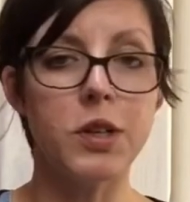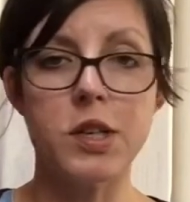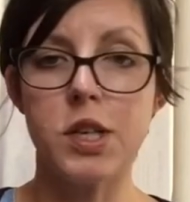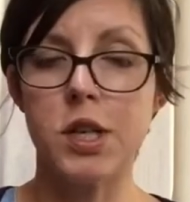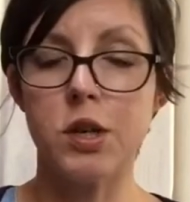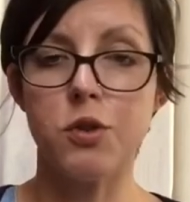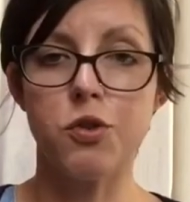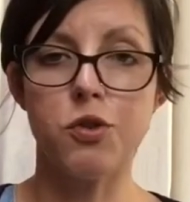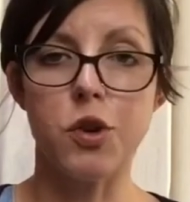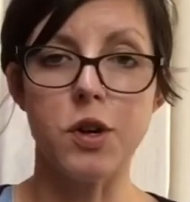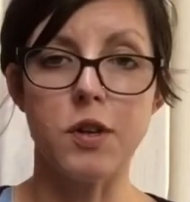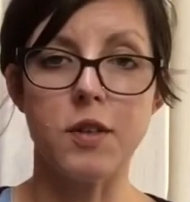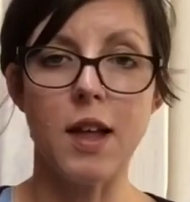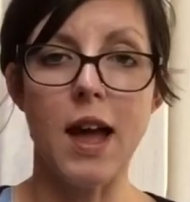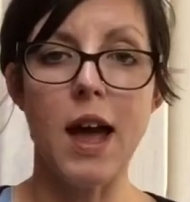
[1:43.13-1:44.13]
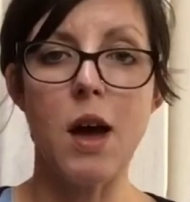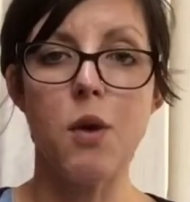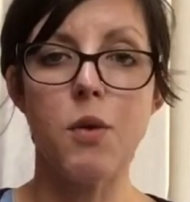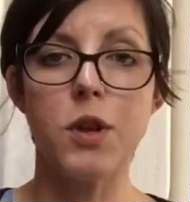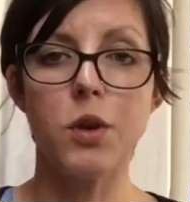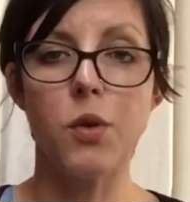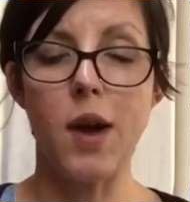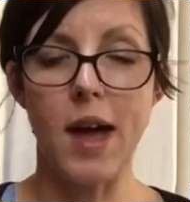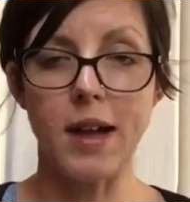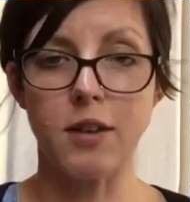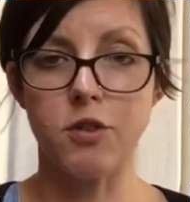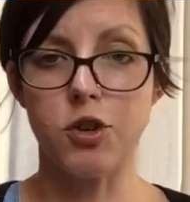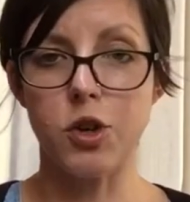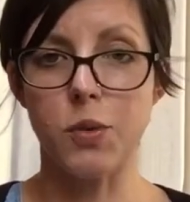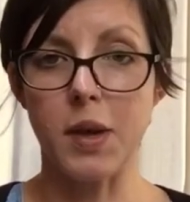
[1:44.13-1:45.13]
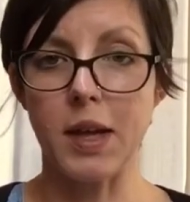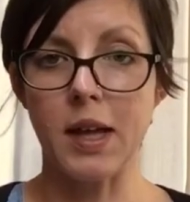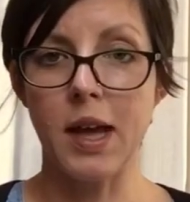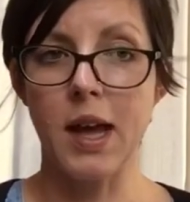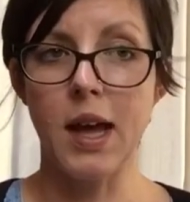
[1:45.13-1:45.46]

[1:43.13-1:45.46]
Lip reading: to those drugs? How are your eggs doing?